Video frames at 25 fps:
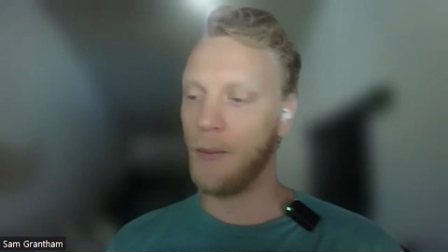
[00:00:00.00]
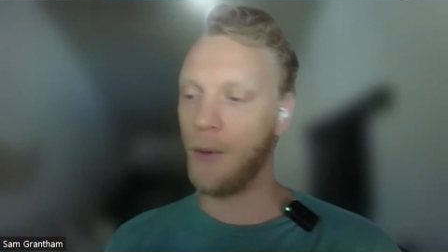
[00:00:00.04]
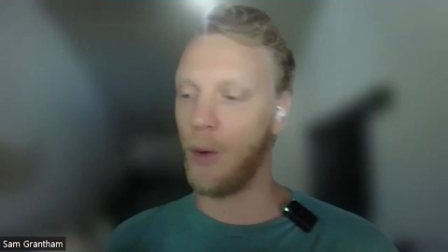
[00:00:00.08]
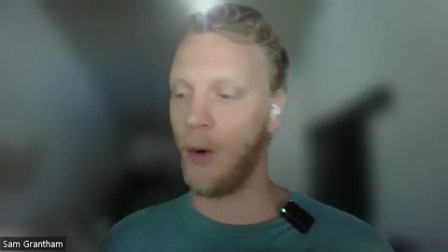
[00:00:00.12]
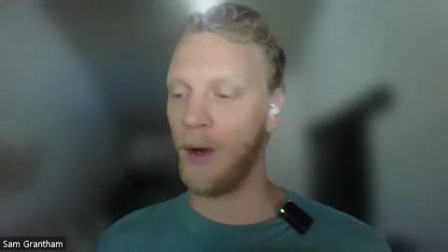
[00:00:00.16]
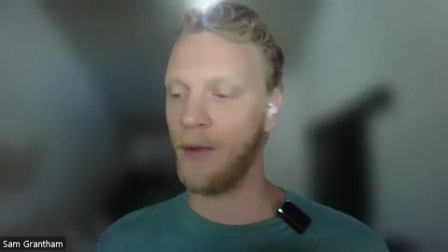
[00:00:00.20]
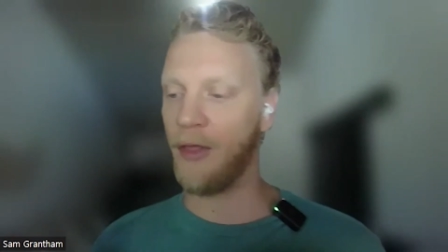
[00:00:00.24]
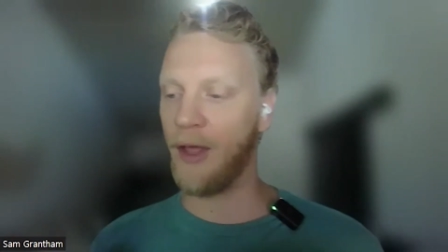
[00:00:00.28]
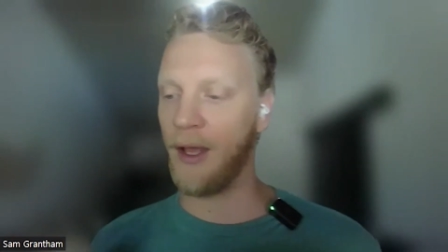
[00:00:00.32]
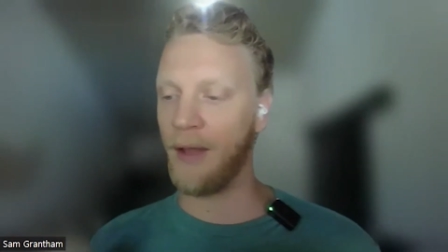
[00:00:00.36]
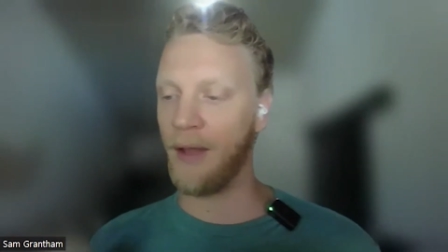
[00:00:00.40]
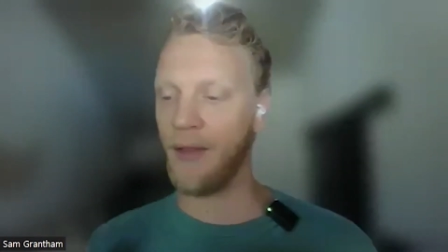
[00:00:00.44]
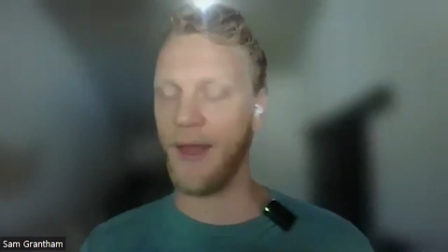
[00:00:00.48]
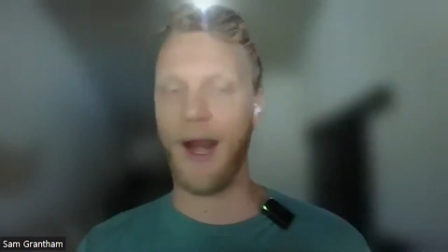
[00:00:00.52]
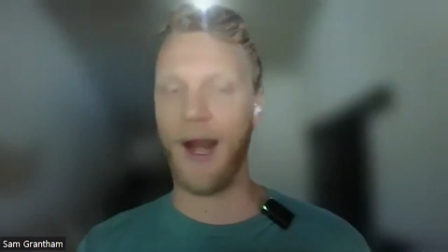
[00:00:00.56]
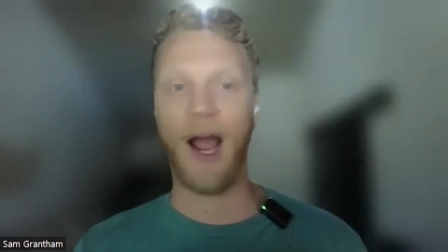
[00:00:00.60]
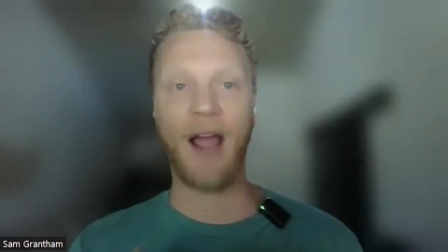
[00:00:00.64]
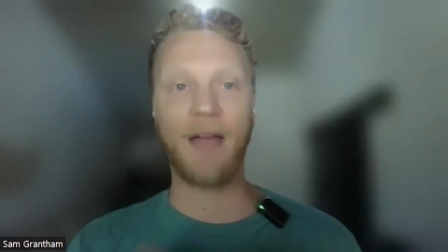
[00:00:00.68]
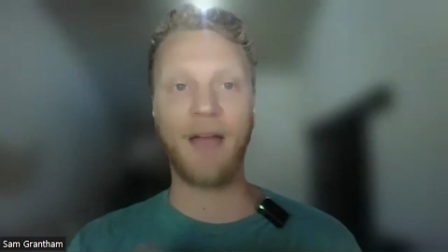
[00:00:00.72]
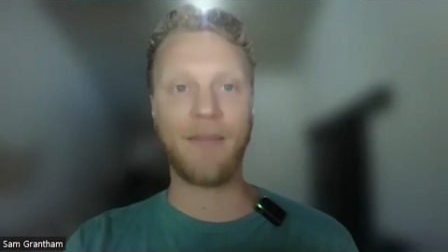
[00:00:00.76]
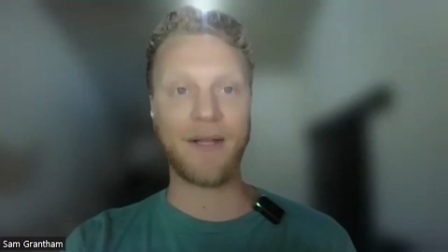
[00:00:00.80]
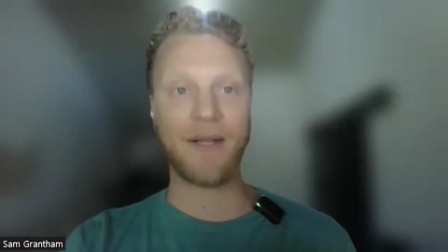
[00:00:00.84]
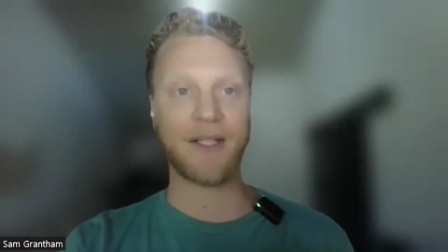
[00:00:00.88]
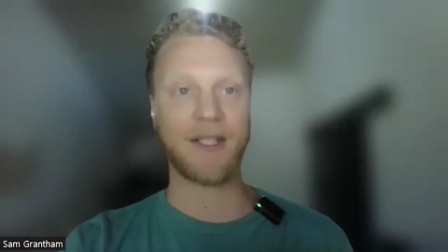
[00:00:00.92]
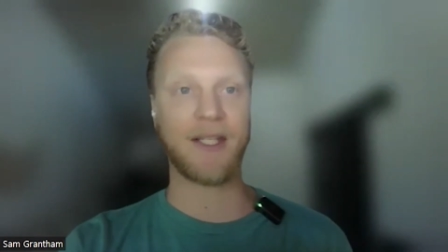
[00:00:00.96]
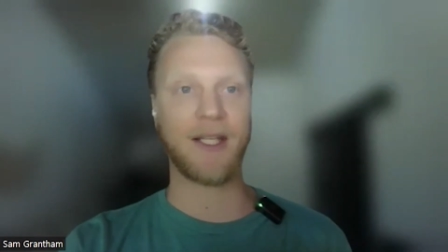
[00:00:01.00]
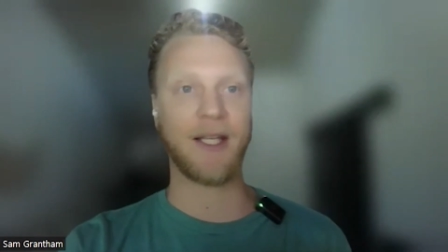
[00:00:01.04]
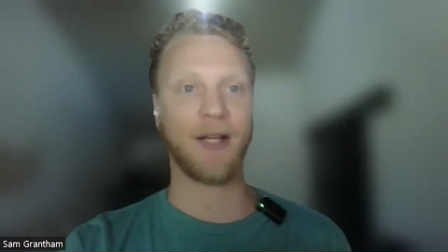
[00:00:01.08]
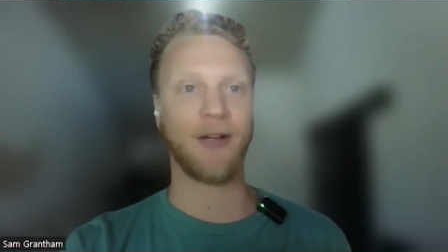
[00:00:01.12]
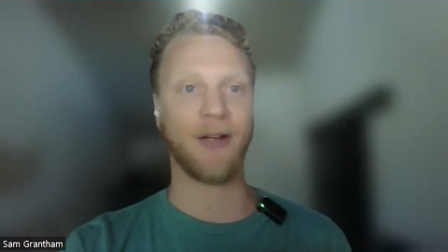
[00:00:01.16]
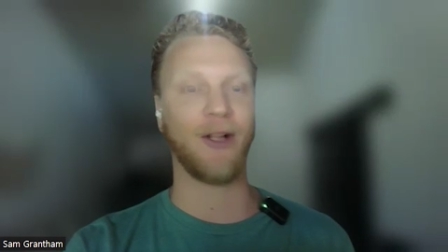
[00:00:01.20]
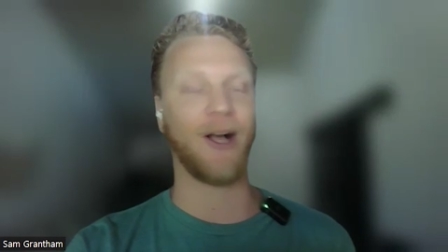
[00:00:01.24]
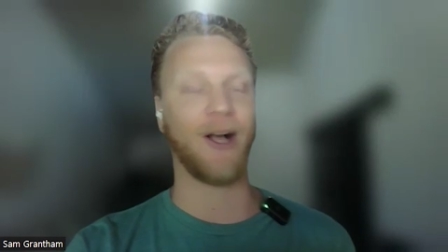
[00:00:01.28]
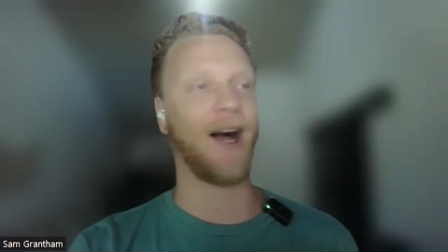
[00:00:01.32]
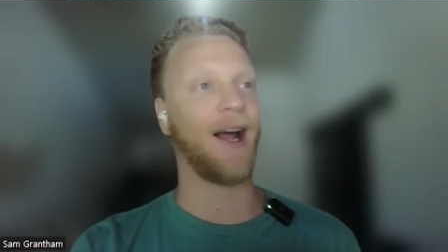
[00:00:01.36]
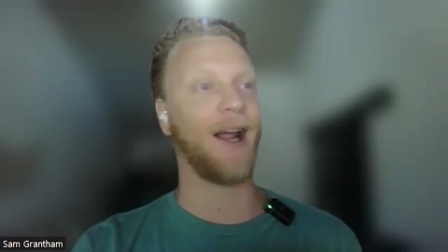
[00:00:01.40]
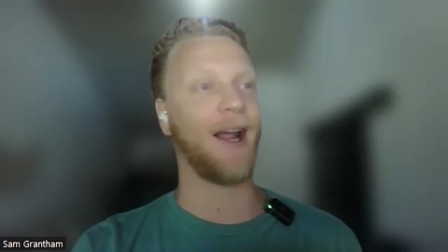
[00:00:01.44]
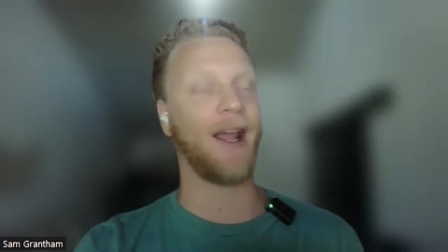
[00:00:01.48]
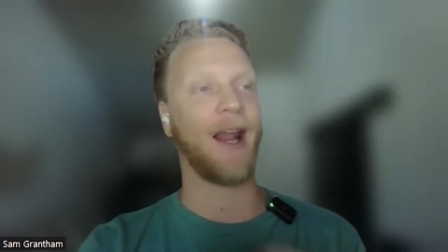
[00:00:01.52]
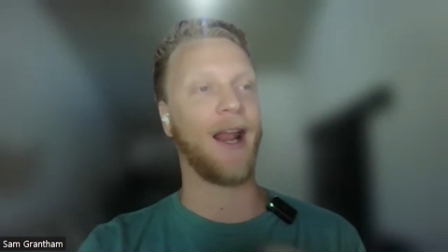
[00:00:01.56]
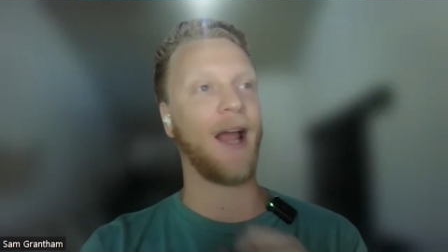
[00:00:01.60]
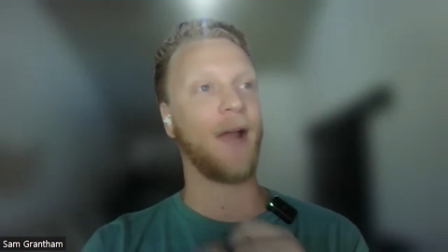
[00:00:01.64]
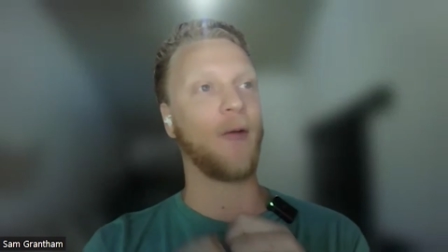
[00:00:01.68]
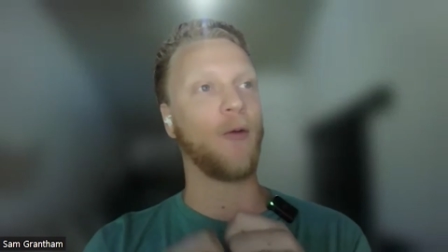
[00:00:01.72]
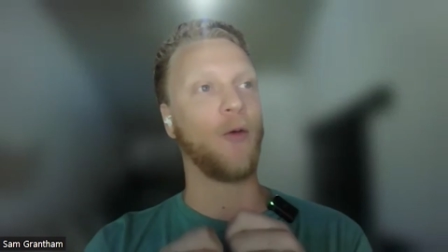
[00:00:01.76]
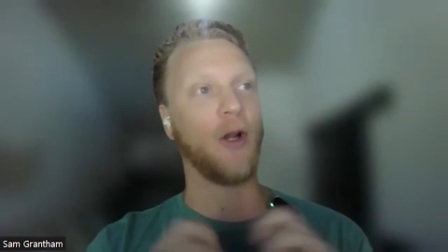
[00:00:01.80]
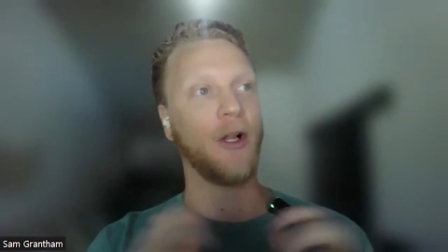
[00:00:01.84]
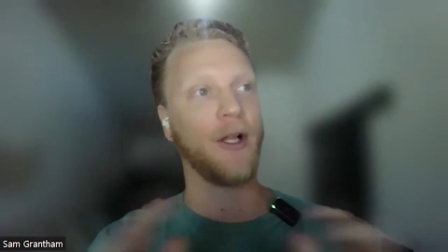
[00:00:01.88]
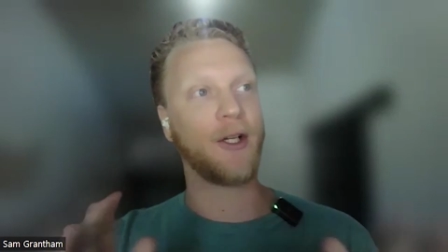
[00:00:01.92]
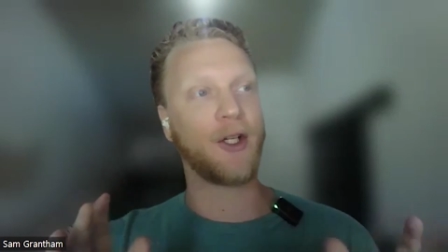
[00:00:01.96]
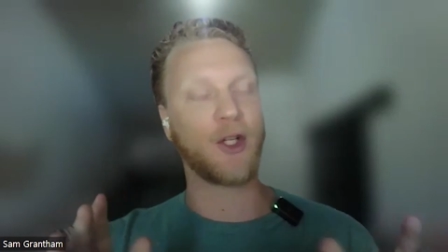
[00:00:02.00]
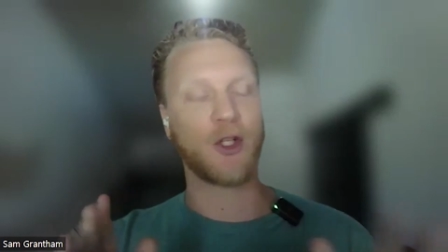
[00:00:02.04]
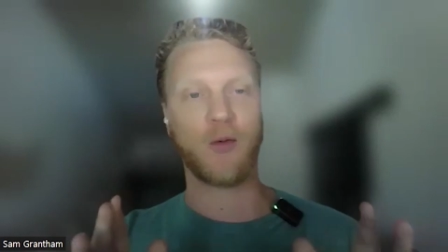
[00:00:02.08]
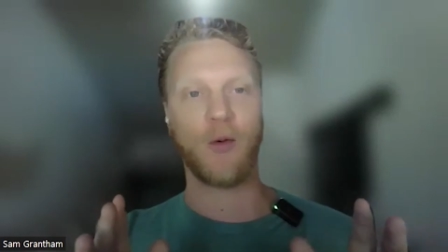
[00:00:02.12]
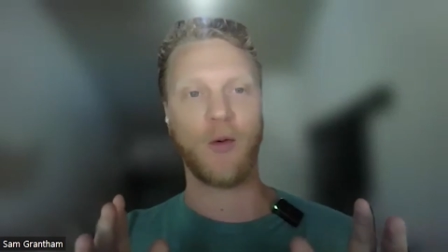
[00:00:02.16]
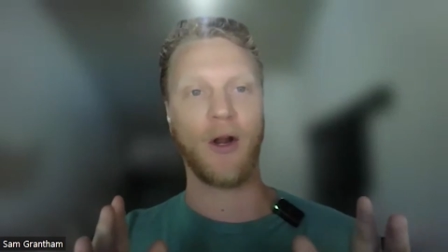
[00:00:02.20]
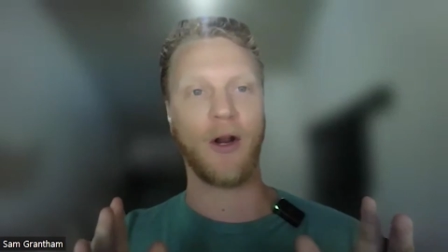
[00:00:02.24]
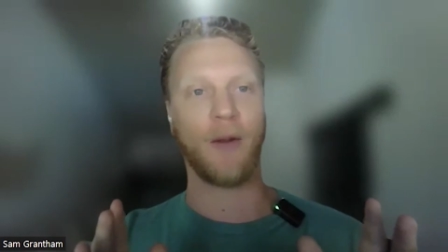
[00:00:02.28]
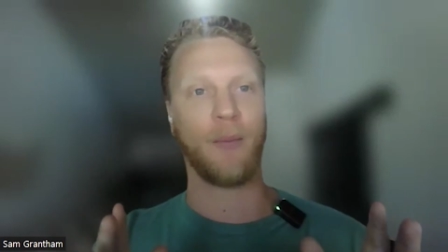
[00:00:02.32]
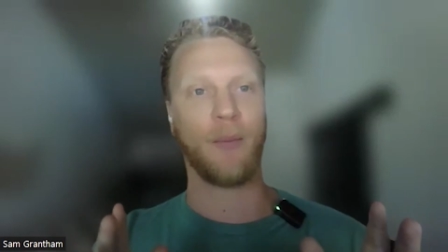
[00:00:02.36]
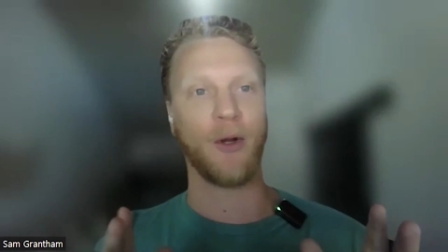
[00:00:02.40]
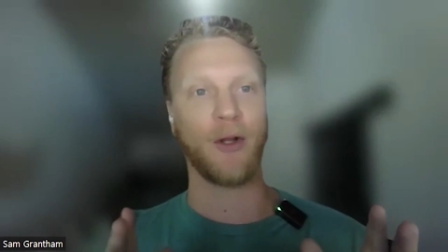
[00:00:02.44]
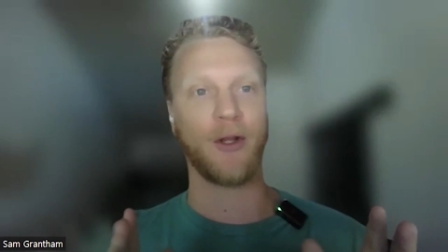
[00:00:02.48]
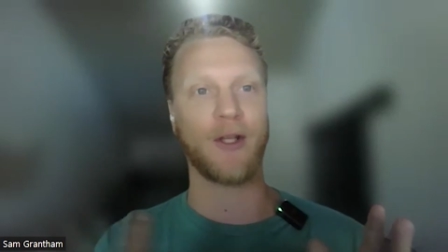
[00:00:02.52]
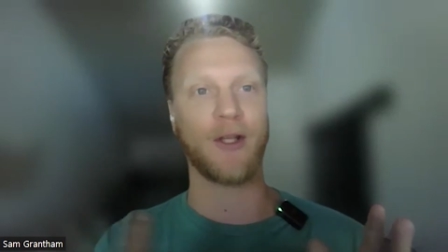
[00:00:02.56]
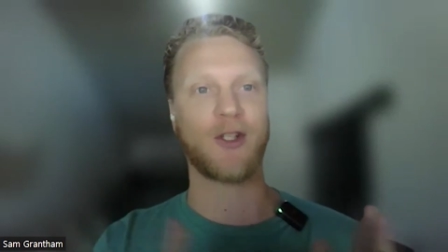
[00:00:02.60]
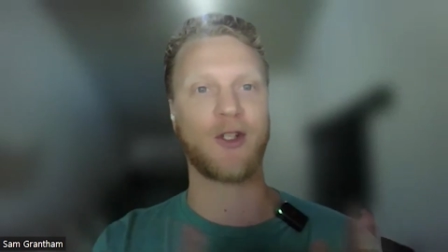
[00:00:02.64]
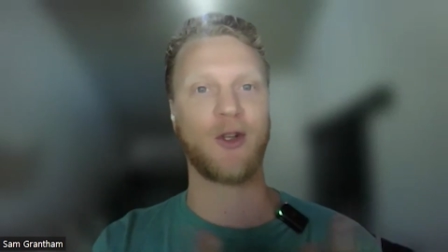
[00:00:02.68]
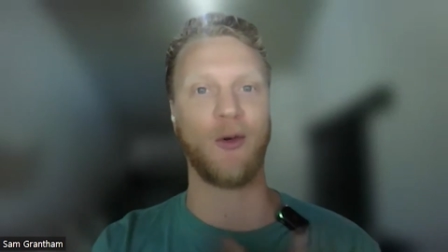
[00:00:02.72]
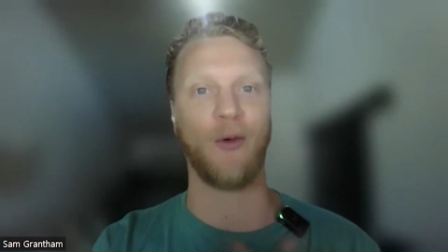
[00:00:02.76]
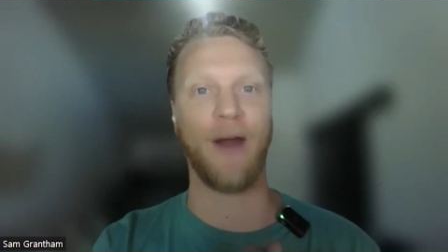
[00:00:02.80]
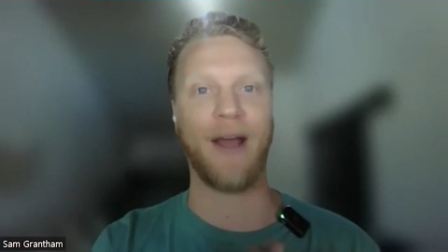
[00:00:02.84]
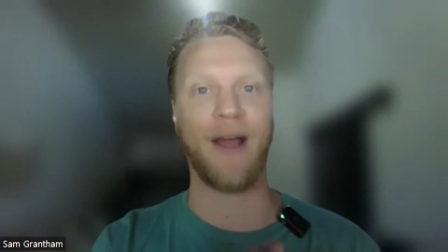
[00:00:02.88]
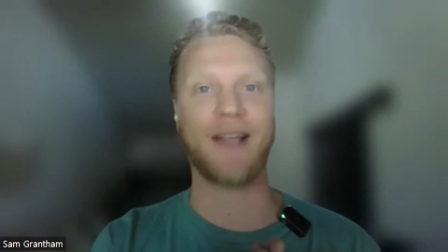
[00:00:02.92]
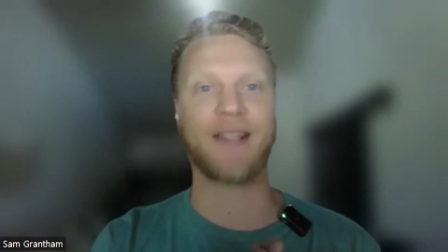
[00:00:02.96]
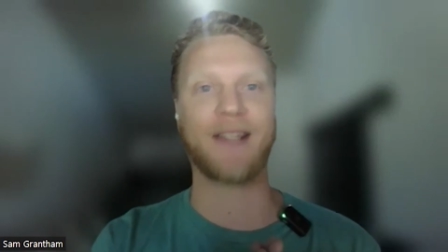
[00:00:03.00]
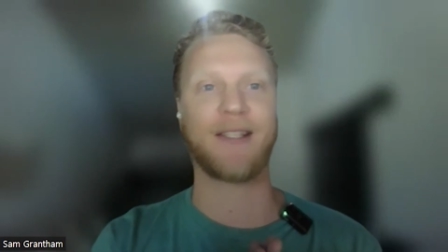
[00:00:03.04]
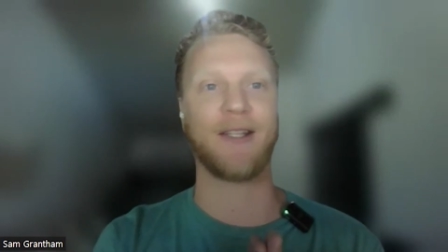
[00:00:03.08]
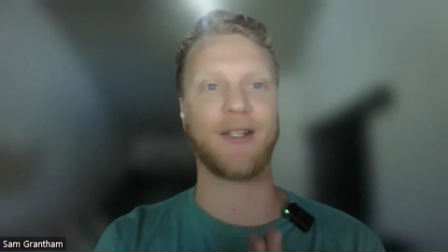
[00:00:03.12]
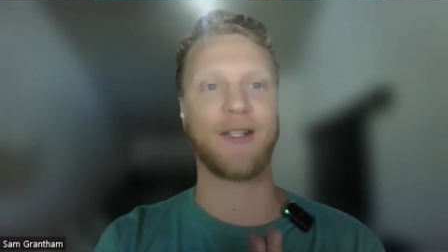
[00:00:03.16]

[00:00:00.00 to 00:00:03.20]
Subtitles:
But one thing that I've been seeing a lot, and I really just want to put this to rest,